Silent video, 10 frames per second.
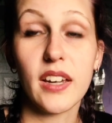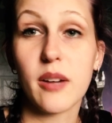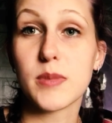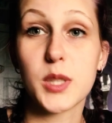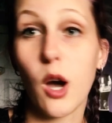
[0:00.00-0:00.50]

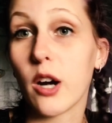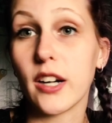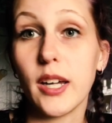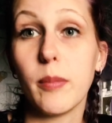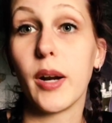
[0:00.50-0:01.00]
I'm
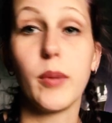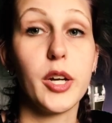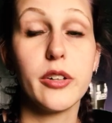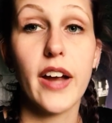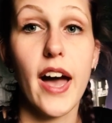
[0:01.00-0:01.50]
sorry, but I'm
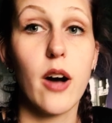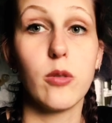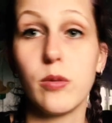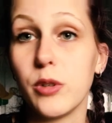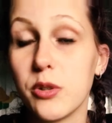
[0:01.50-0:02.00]
here now.
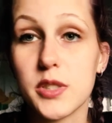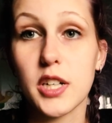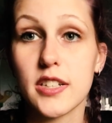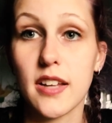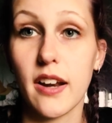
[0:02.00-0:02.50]
You can
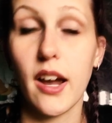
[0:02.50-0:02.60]
start setting